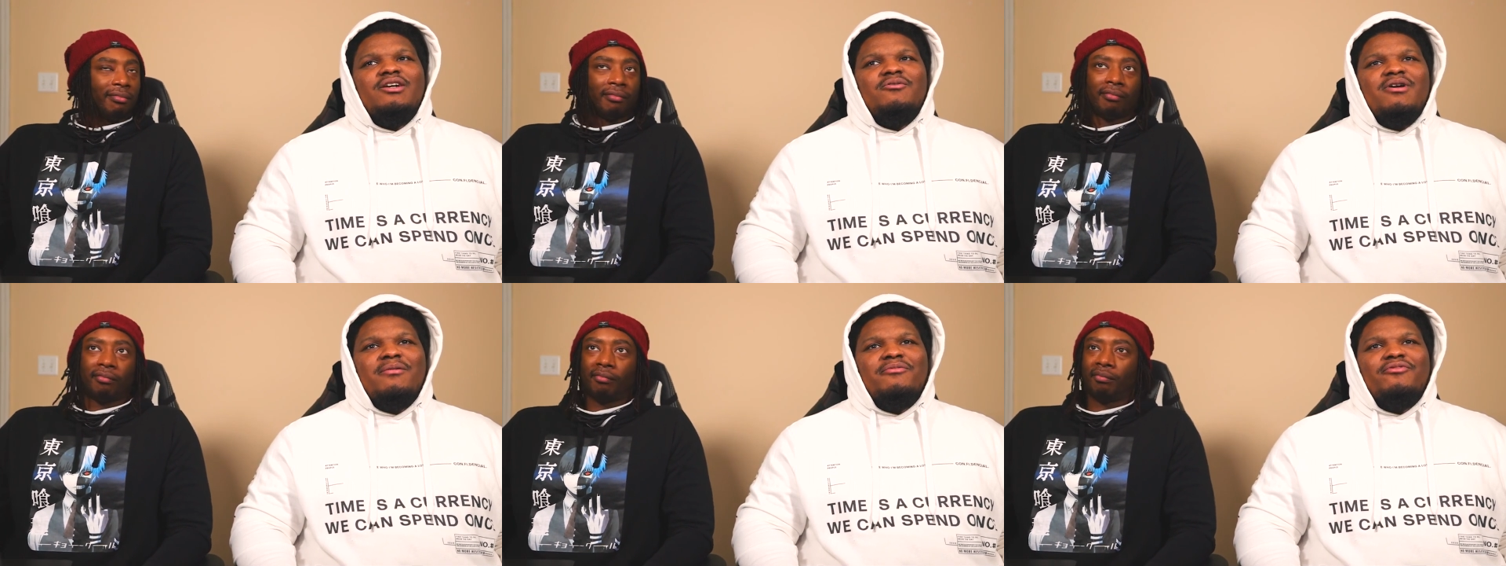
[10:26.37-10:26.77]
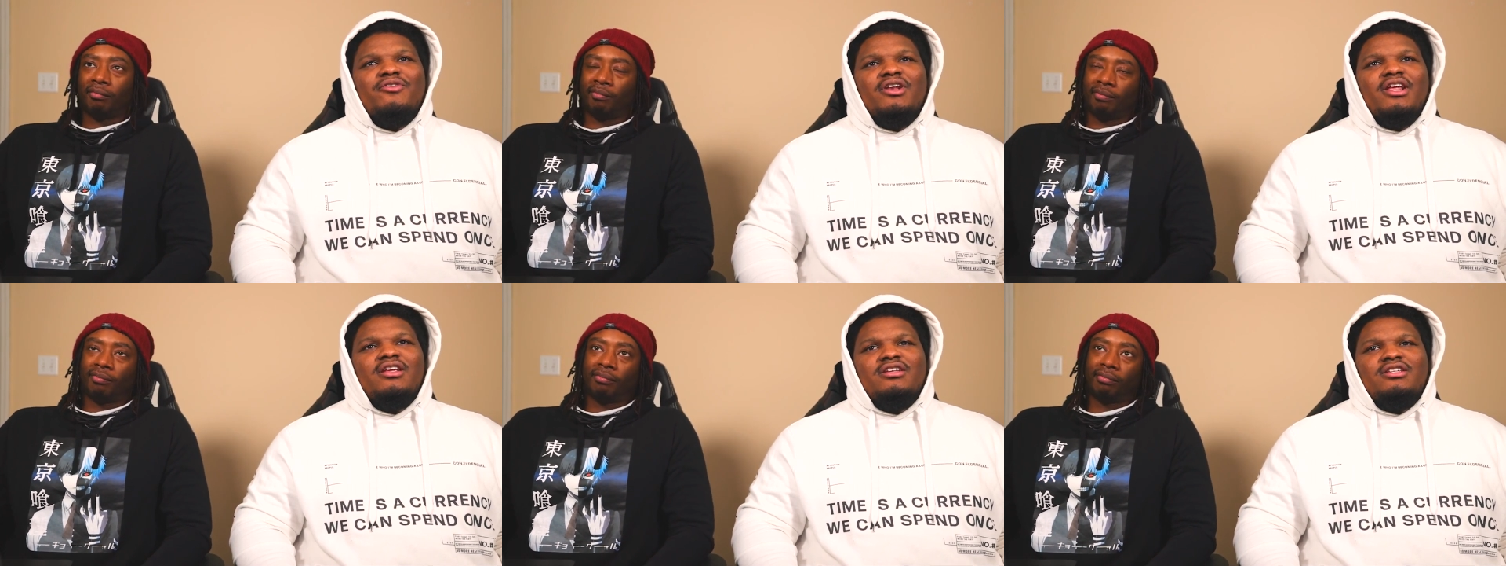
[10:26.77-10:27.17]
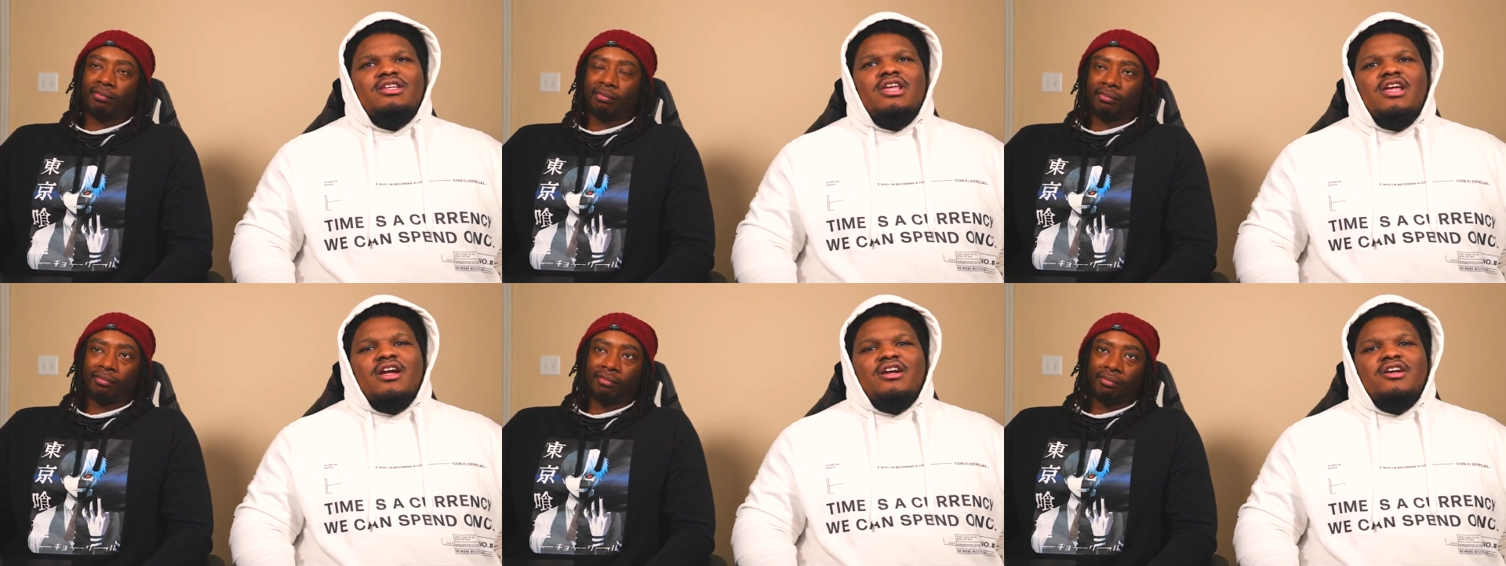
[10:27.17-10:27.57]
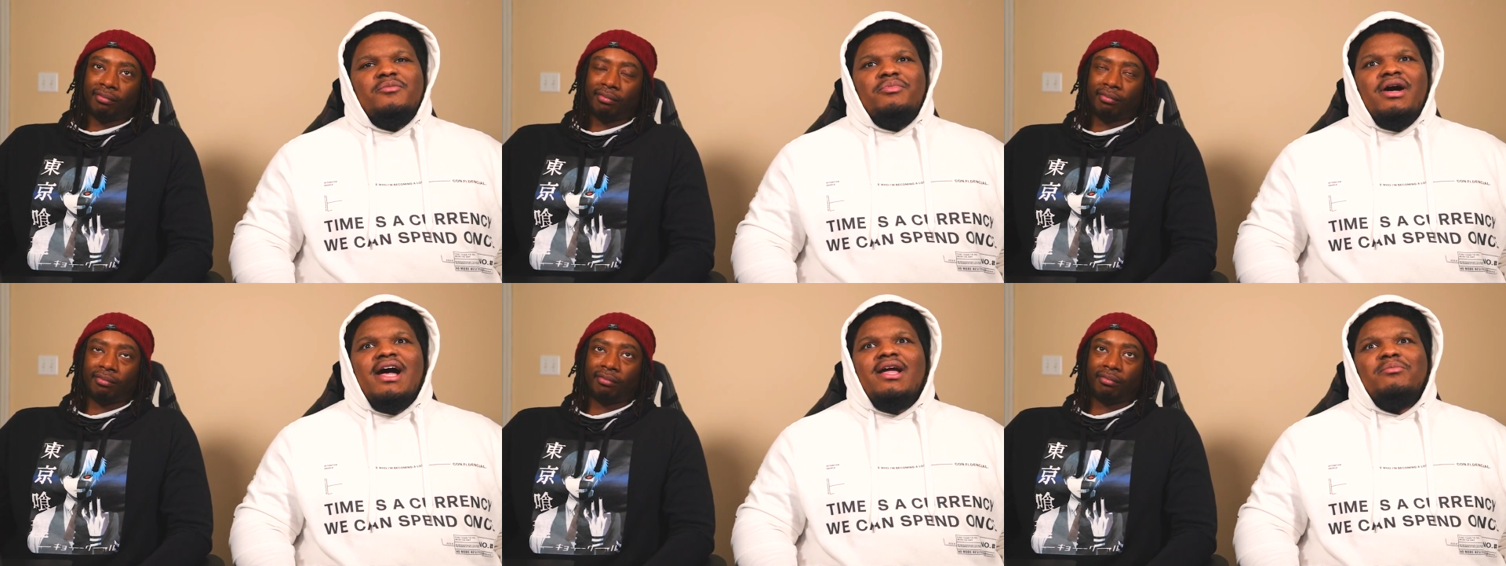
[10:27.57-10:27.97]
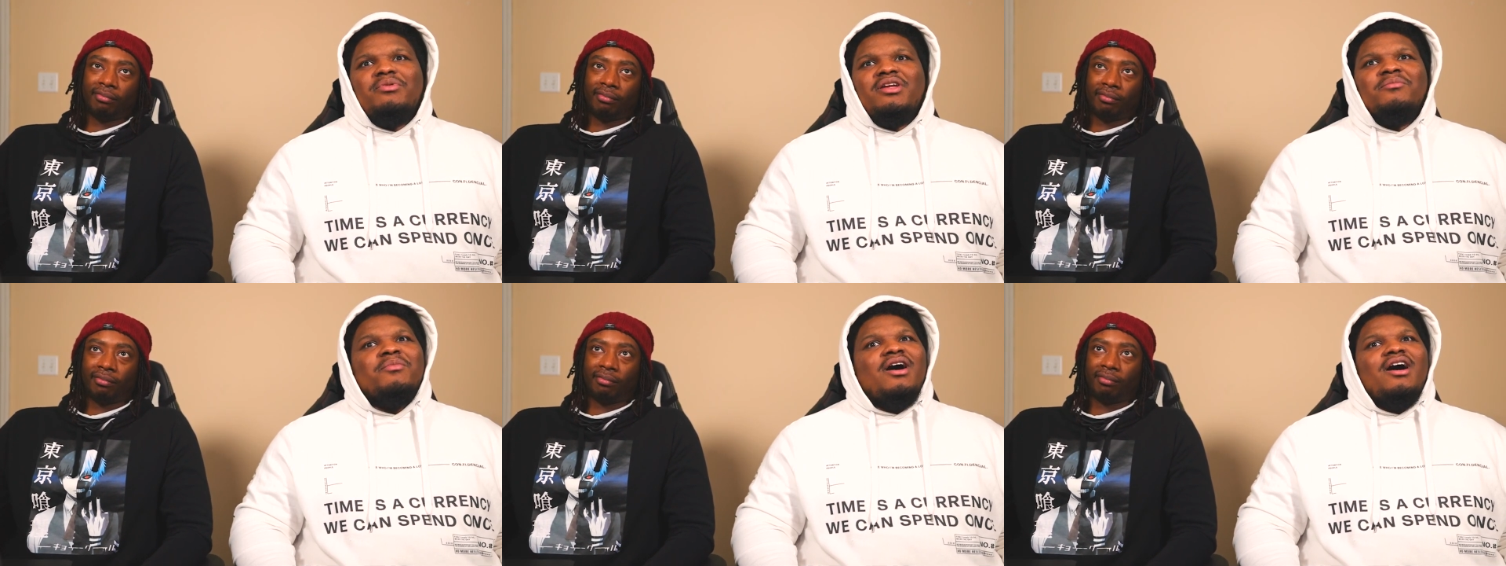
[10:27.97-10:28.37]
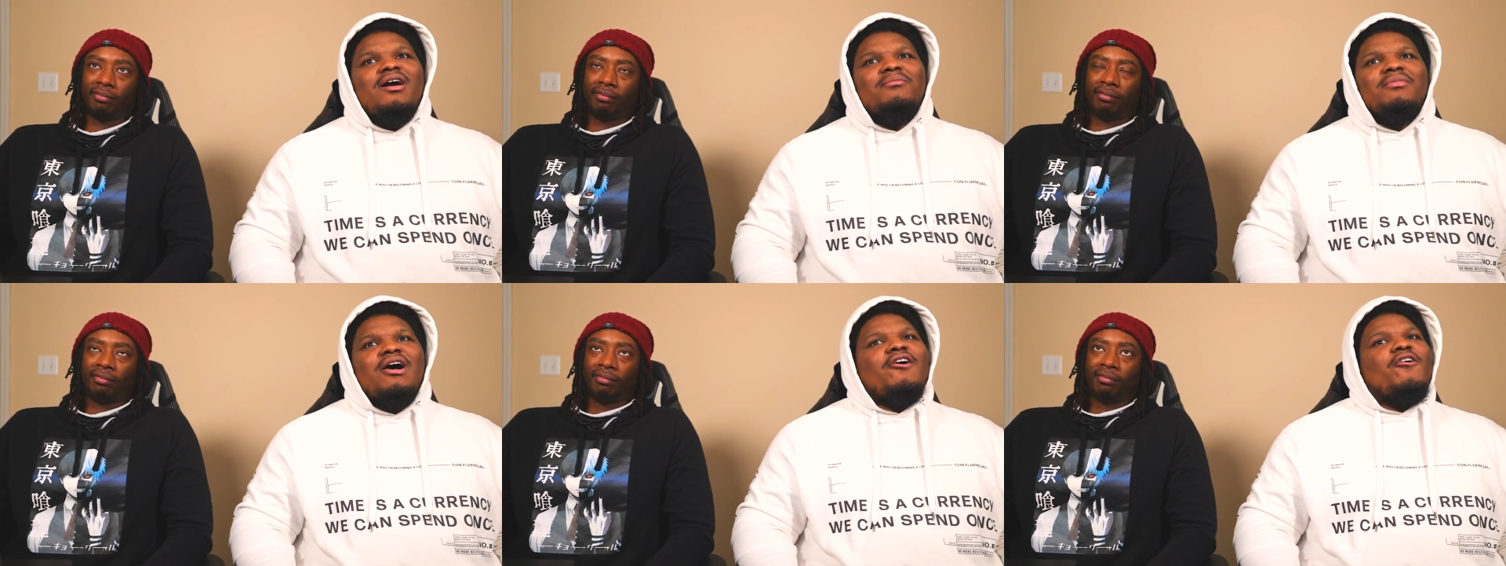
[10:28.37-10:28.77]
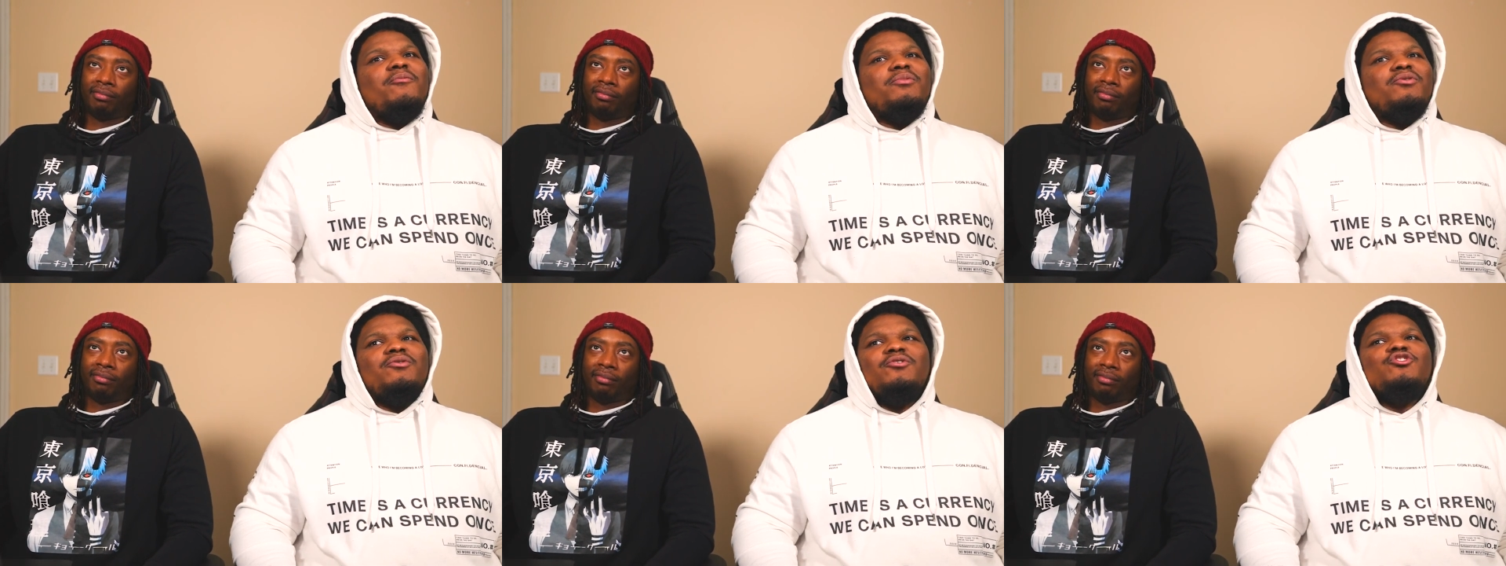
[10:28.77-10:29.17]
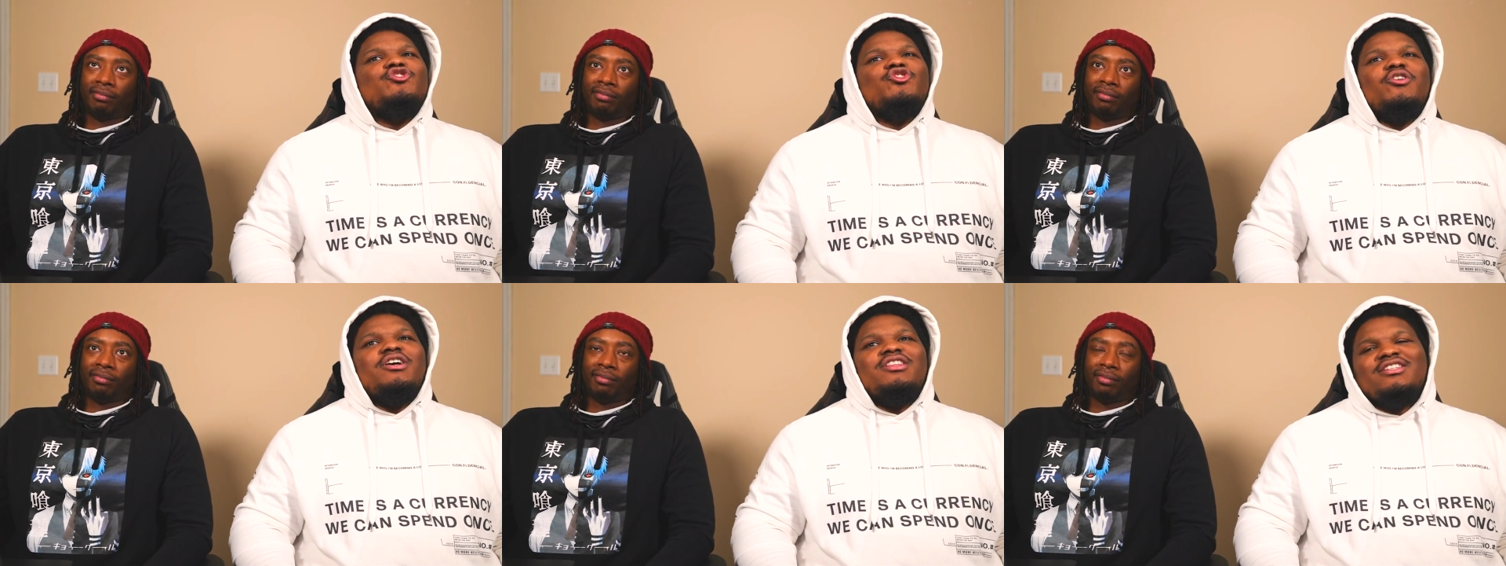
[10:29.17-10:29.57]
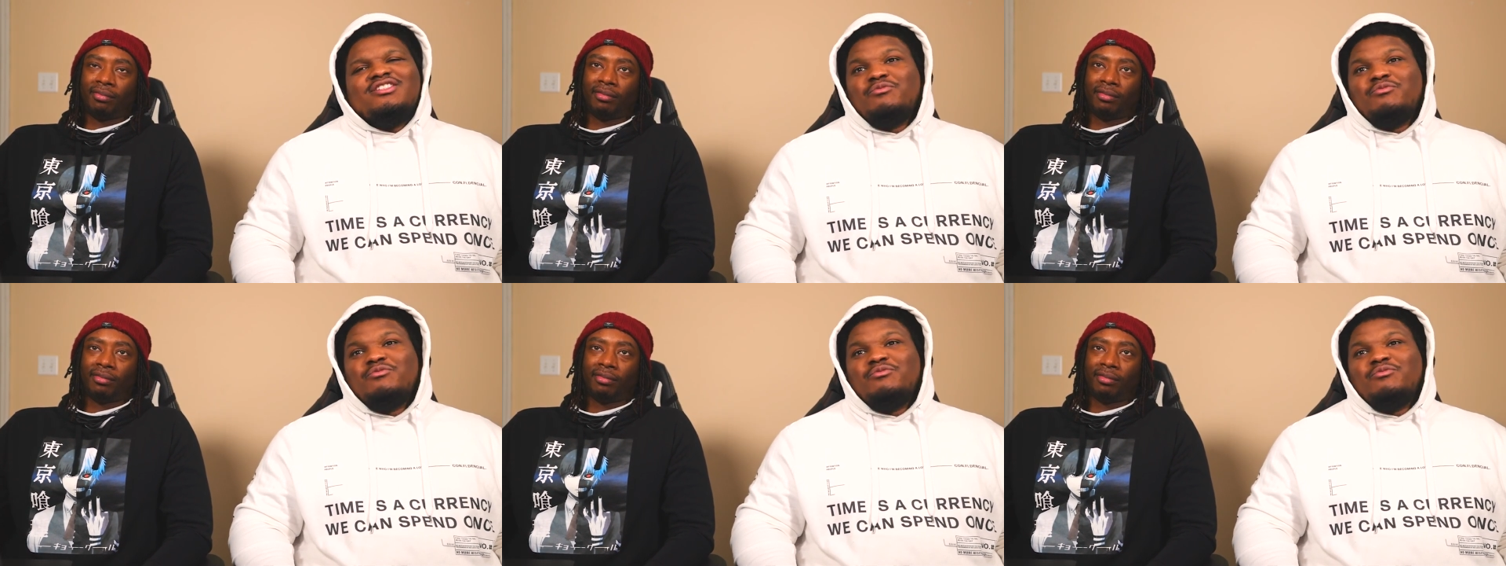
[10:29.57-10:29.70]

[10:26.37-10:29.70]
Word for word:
Speaker 1: while before they, yeah, goodbye, big mom. I hope you enjoyed this